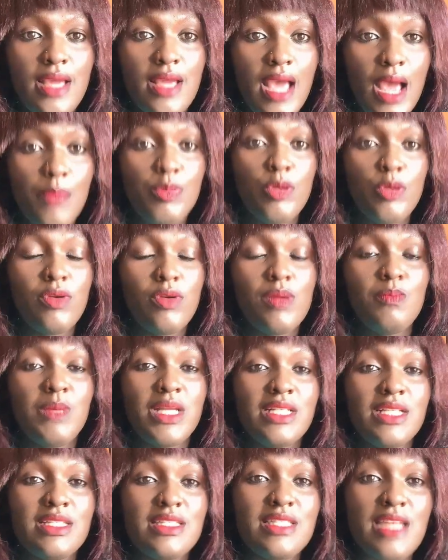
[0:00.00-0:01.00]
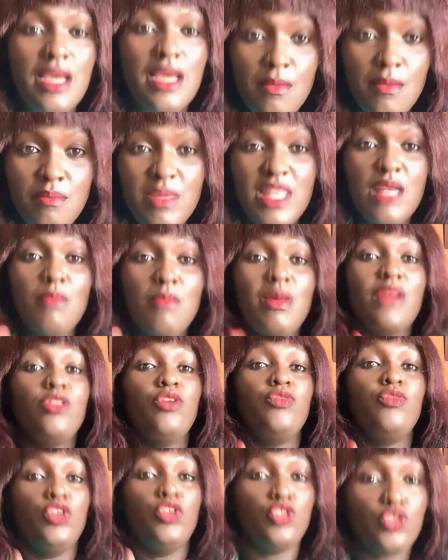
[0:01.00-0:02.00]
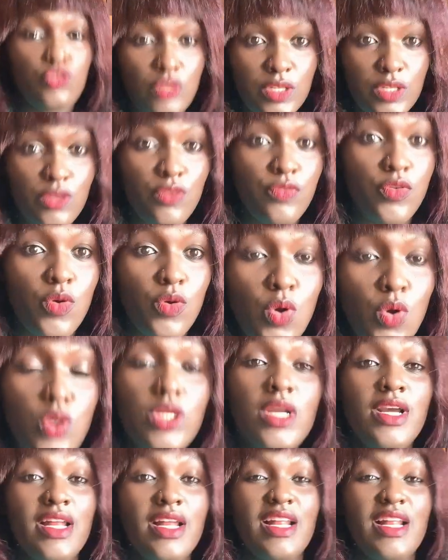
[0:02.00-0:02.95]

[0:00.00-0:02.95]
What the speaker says: Happy Women's Day. May the mother of your children, you forgot.